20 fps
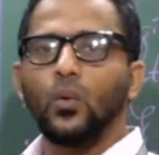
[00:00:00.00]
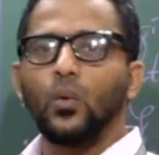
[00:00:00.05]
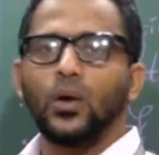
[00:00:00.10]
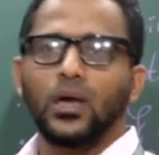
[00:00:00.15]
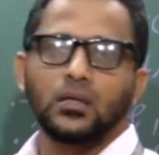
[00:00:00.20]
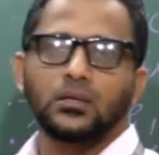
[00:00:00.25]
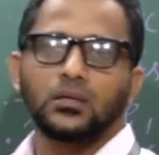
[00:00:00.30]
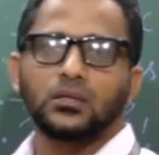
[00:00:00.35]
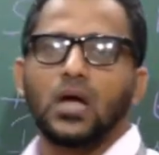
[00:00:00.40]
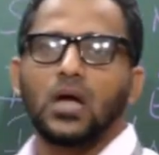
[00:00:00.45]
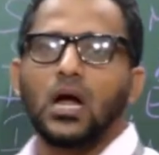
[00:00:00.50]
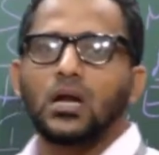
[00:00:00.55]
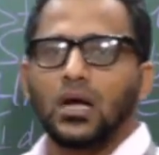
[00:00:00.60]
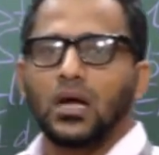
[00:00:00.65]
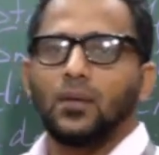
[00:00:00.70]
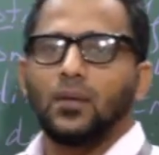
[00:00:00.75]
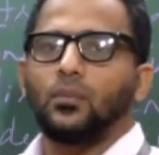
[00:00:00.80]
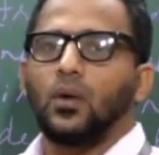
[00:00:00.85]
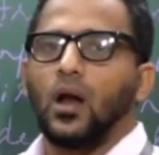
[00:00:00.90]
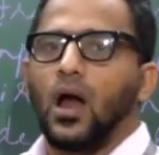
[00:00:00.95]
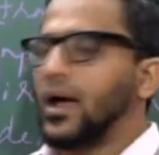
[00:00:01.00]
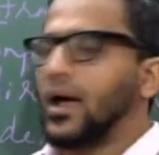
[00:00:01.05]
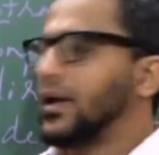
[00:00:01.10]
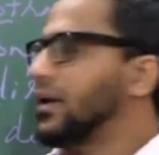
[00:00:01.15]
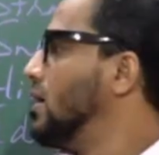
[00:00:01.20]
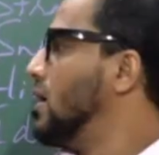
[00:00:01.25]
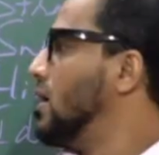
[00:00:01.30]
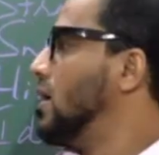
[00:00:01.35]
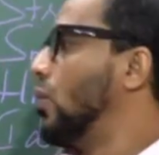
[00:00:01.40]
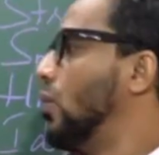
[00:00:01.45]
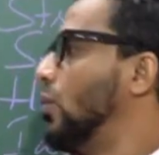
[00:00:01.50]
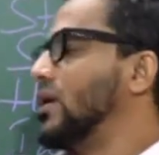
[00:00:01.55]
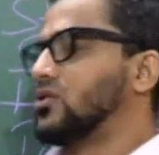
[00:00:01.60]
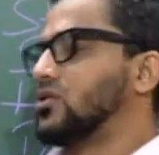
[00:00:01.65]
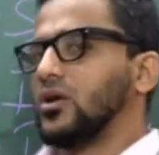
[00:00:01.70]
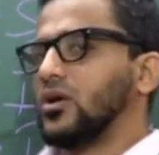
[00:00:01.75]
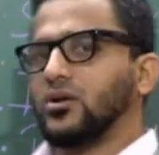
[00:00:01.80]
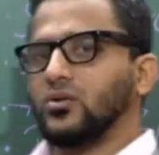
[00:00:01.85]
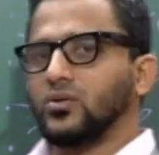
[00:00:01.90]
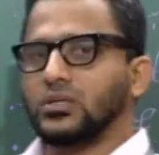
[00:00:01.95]
we can start applying, we
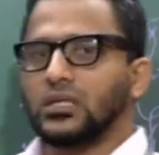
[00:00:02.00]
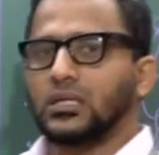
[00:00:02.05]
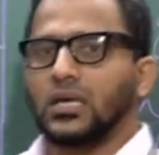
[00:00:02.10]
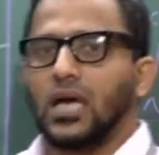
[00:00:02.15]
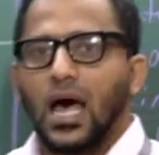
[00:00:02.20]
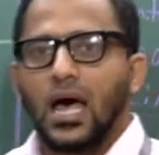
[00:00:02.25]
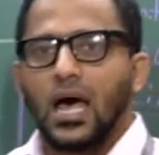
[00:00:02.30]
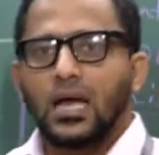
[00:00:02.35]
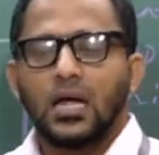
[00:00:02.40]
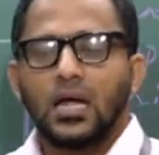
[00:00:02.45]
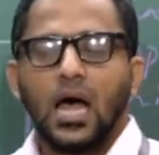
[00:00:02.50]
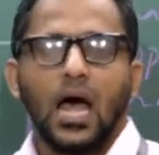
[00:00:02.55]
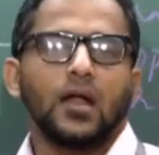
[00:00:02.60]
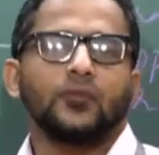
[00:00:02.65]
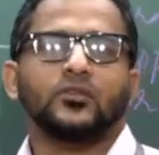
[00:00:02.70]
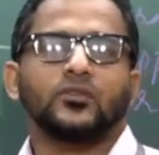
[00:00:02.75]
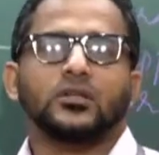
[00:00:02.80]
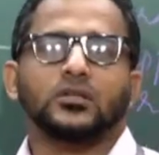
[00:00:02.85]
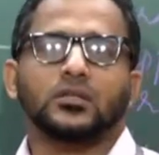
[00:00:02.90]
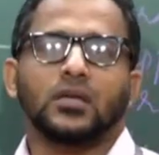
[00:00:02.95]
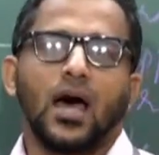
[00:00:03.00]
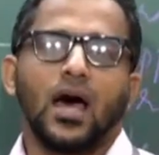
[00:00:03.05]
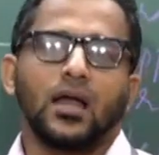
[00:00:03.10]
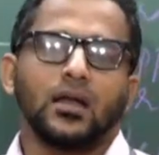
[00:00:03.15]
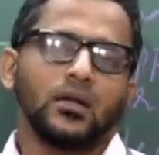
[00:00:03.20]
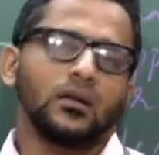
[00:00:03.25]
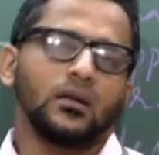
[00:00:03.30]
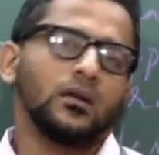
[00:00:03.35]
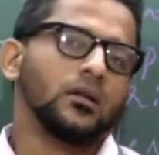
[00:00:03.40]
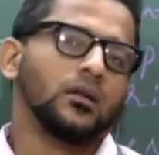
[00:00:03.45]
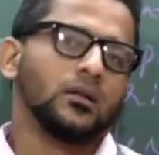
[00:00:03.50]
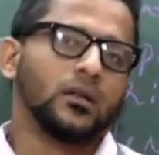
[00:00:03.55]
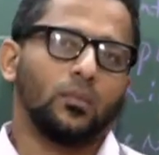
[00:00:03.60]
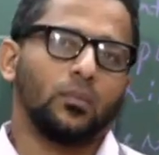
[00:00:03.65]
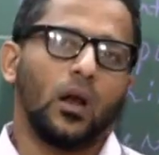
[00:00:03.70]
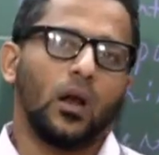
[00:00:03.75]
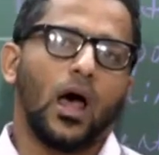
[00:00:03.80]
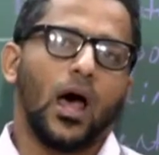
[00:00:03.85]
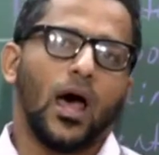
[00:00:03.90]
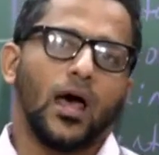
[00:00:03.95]
try to scan, after scanning, the
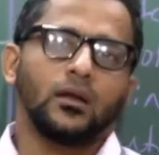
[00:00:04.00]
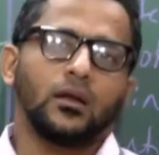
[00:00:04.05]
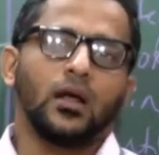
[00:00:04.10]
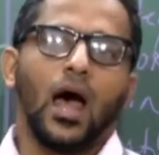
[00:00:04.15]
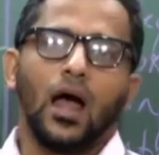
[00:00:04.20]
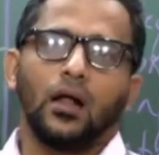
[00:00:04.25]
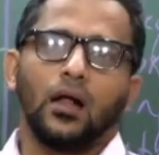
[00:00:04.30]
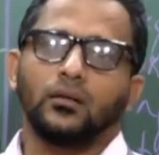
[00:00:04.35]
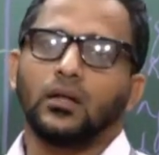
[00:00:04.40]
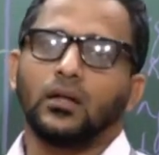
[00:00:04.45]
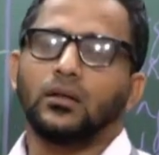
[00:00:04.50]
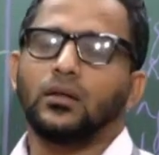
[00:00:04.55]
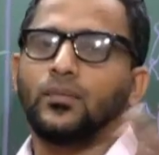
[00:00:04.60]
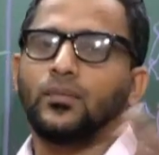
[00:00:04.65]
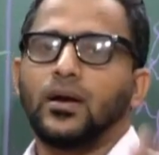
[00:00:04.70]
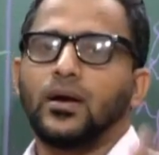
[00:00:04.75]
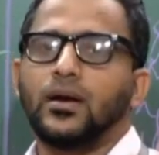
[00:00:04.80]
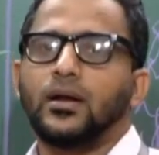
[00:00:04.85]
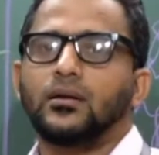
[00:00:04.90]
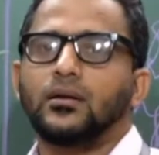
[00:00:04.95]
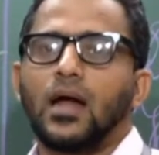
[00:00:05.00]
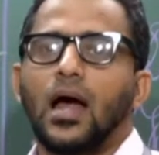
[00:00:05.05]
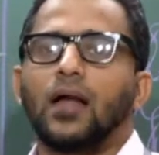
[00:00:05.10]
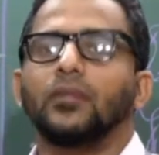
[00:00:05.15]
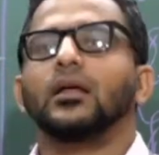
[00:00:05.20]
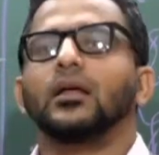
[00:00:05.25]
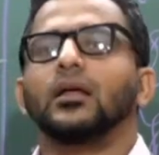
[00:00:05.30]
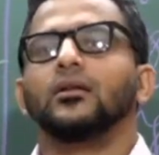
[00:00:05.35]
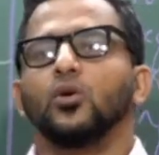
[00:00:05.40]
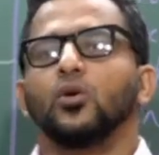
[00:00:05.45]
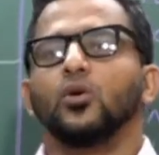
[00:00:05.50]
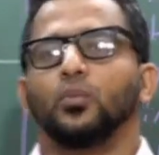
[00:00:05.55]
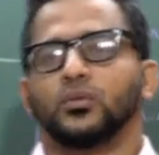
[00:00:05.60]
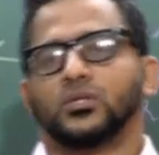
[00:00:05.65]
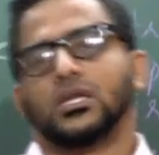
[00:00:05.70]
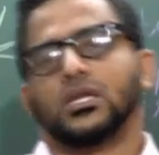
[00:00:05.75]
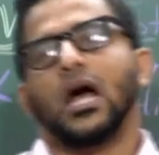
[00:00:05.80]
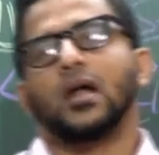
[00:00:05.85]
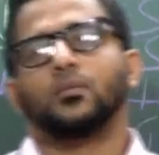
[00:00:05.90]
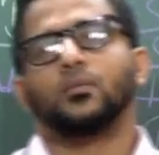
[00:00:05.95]
plan and then the predict, and then you
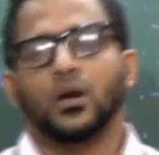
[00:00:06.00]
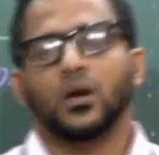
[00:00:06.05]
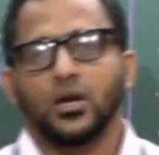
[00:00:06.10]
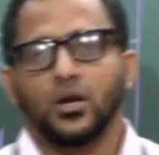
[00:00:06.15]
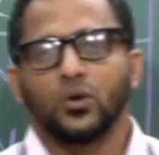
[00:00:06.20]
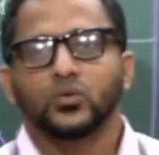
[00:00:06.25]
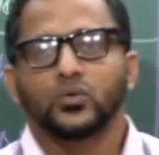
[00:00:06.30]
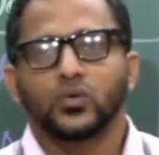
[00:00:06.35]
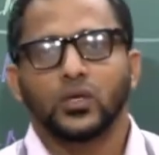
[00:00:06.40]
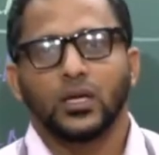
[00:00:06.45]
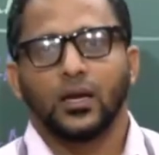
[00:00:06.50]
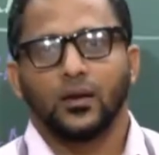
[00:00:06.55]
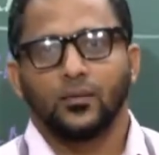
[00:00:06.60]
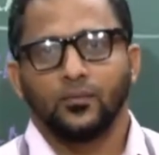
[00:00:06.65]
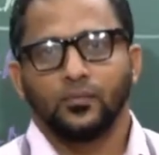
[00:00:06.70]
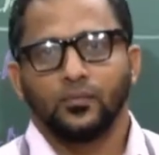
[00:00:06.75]
start producing.